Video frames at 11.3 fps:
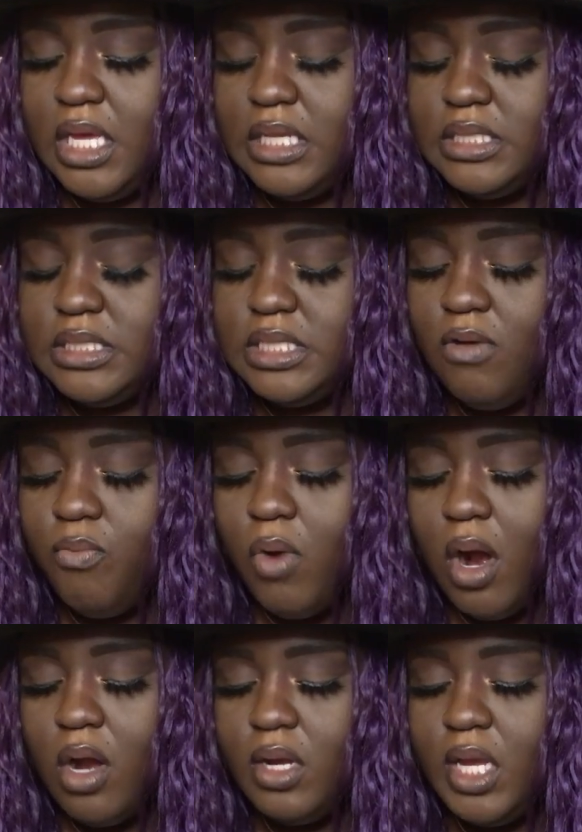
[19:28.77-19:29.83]
and
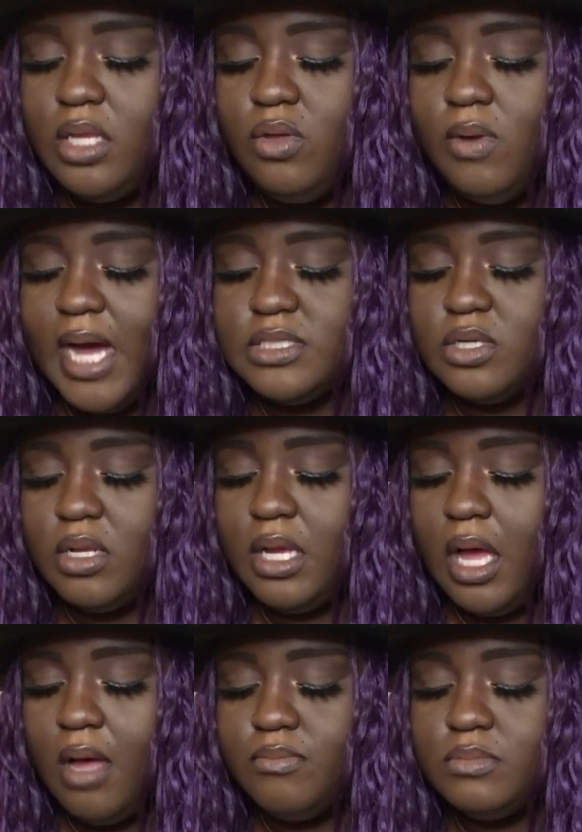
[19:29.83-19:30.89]
self-work, and you guys are going
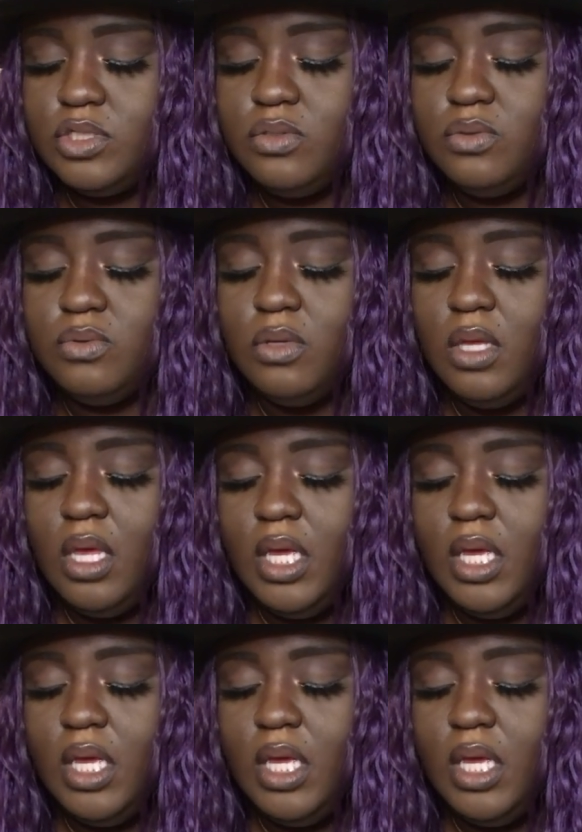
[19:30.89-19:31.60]
to come to